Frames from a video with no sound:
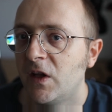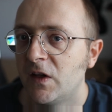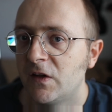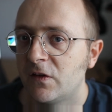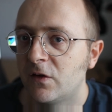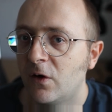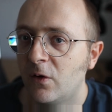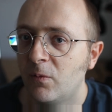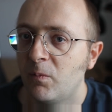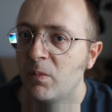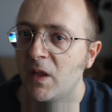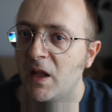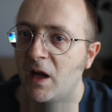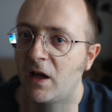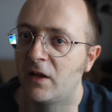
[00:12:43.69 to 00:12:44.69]
So
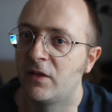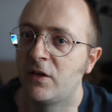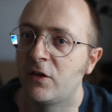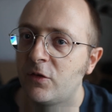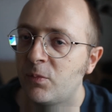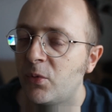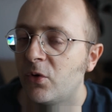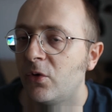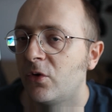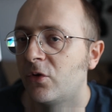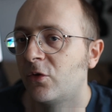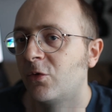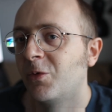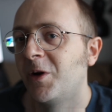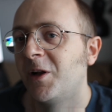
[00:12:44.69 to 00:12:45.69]
this
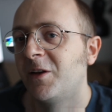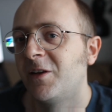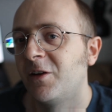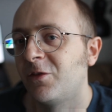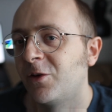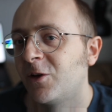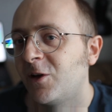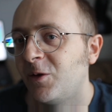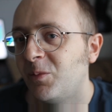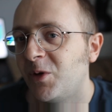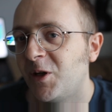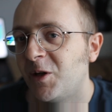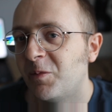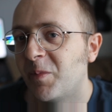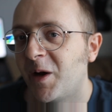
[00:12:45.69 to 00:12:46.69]
book will definitely
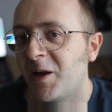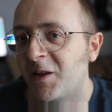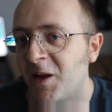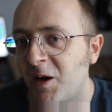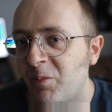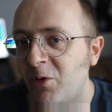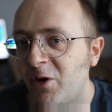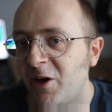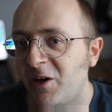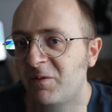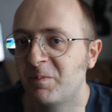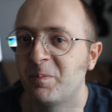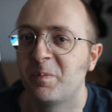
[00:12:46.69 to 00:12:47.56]
be in my library,